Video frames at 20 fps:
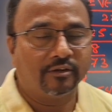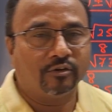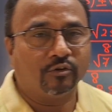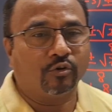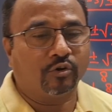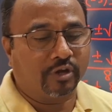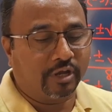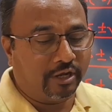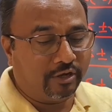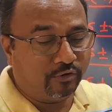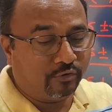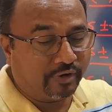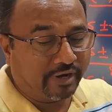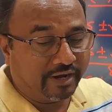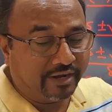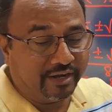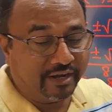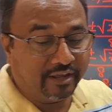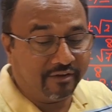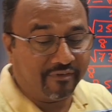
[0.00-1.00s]
Okay, you
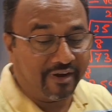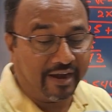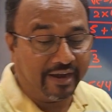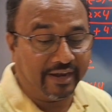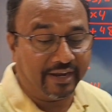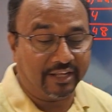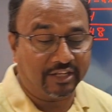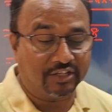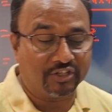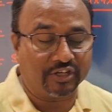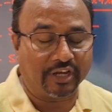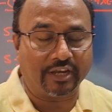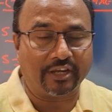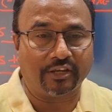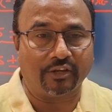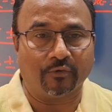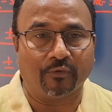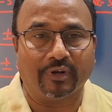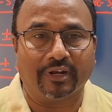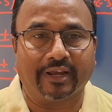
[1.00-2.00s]
can divide and check.
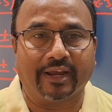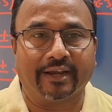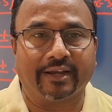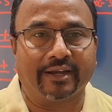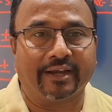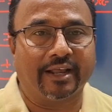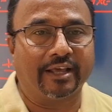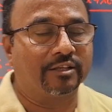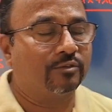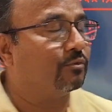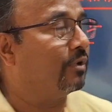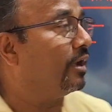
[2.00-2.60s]
You will get it as